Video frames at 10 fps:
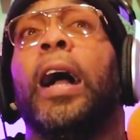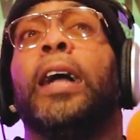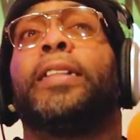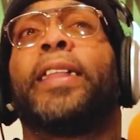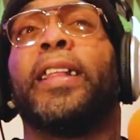
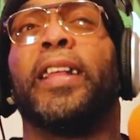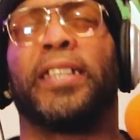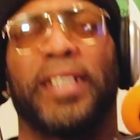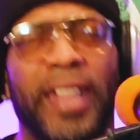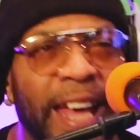And then
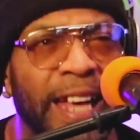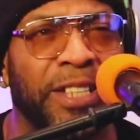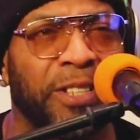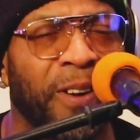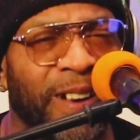the sneeze
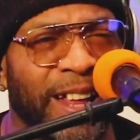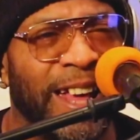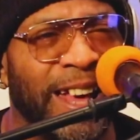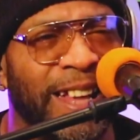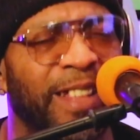started
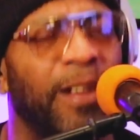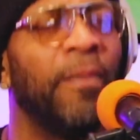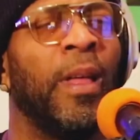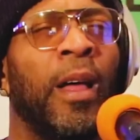hitting him.